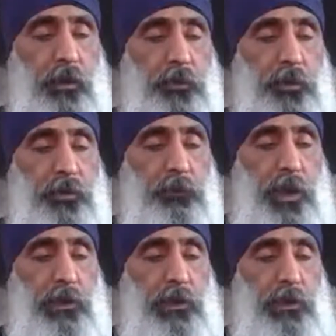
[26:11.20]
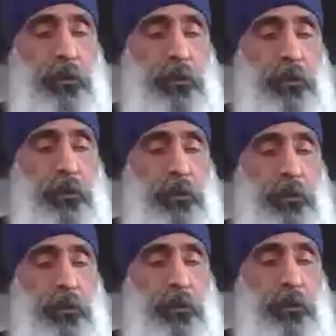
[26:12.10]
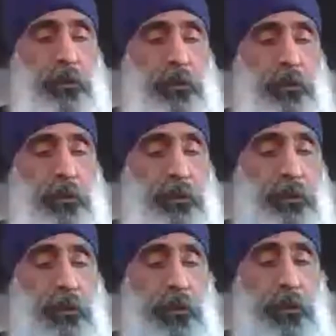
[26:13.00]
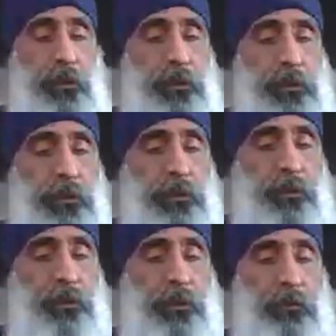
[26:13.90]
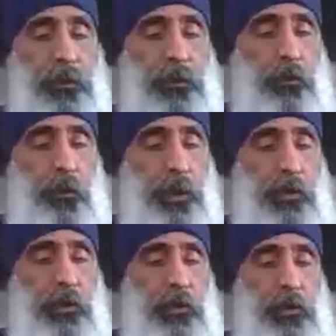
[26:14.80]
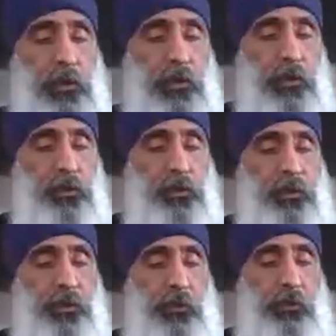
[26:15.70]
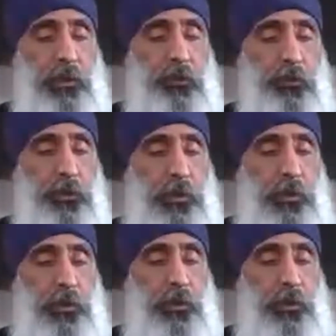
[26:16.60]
And how does the mind feel at this moment? Does it feel quiet or does it feel noisy?